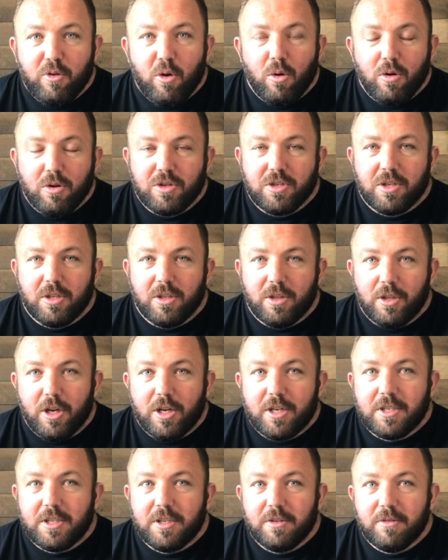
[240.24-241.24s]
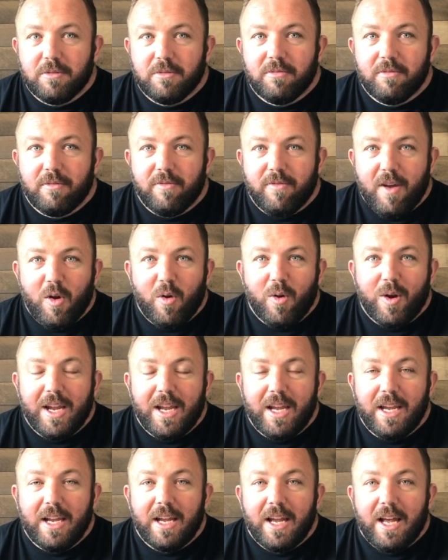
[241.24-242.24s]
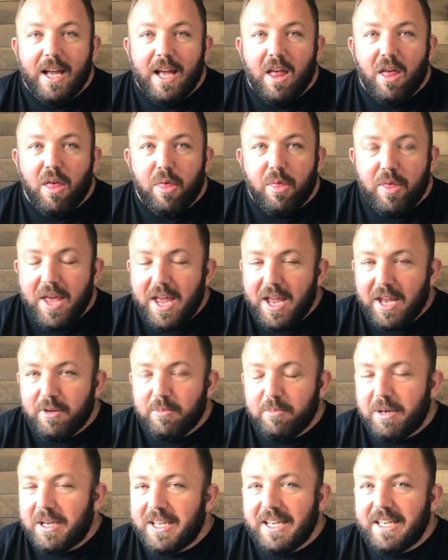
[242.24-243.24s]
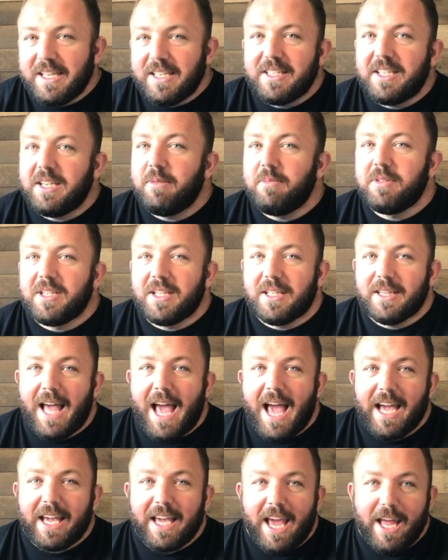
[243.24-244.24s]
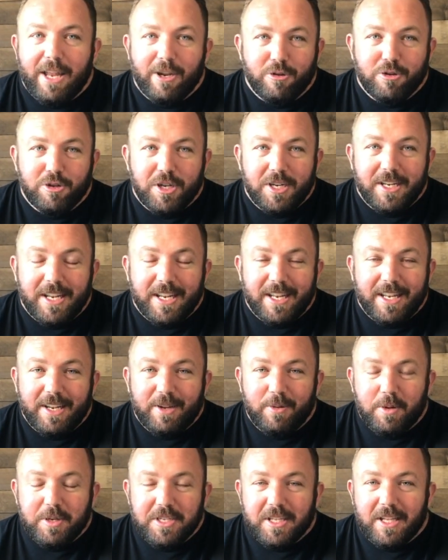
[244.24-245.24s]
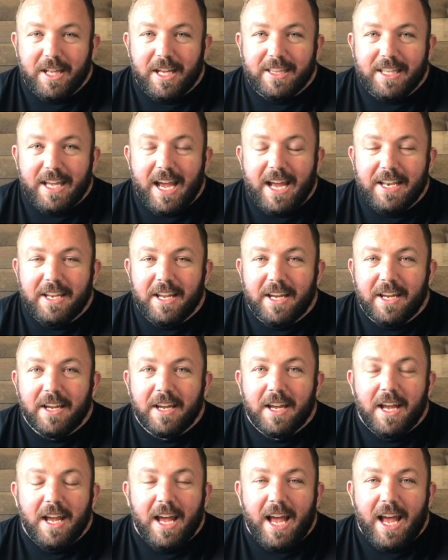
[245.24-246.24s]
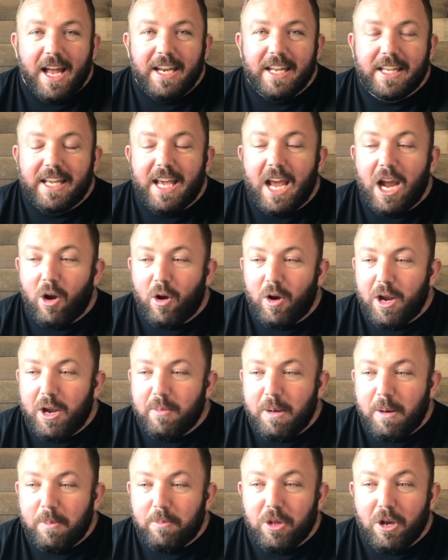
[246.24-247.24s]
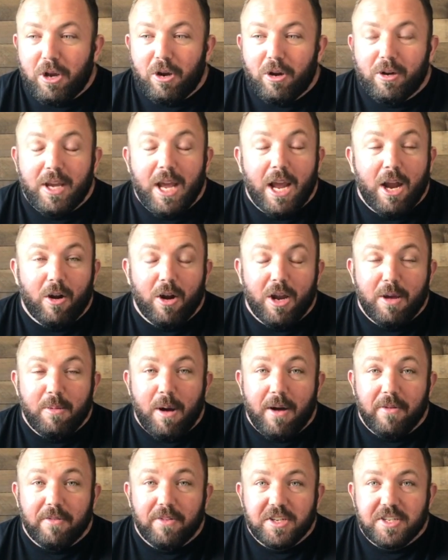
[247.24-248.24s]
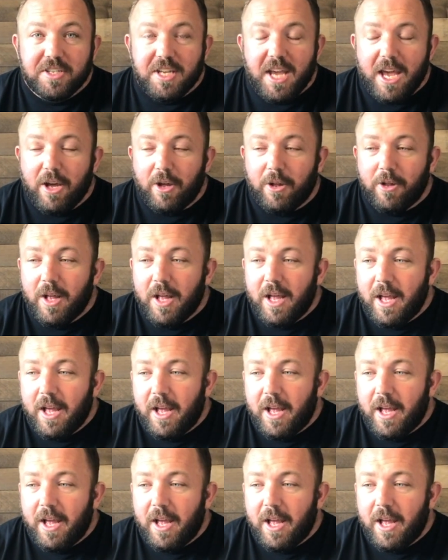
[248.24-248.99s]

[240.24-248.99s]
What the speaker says: course looked very thin, but didn't seem to lack energy. It wasn't like they had to carry him up there or carry him off the scale.